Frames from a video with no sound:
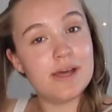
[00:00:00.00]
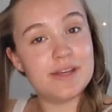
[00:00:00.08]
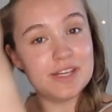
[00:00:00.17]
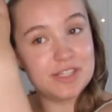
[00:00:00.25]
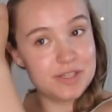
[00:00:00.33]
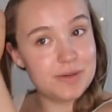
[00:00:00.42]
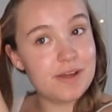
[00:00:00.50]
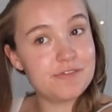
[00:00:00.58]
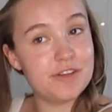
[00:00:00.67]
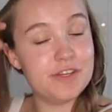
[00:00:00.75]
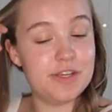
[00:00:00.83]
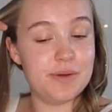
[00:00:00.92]
And I do have
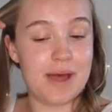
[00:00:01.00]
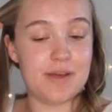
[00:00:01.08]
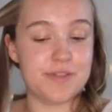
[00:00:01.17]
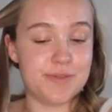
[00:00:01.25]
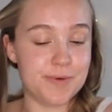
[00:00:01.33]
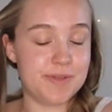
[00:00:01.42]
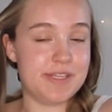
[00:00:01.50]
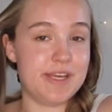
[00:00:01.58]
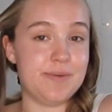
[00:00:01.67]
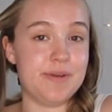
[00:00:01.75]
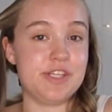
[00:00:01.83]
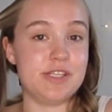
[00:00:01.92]
a new house
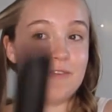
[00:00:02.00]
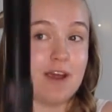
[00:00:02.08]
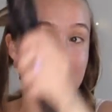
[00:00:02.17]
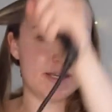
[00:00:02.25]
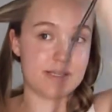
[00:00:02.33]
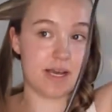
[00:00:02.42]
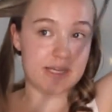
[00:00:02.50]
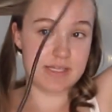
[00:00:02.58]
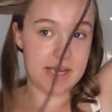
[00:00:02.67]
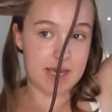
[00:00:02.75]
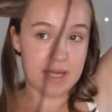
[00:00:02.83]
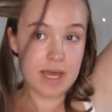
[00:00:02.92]
sorted, which is very
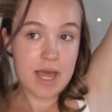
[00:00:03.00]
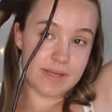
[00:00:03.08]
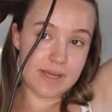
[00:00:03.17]
exciting.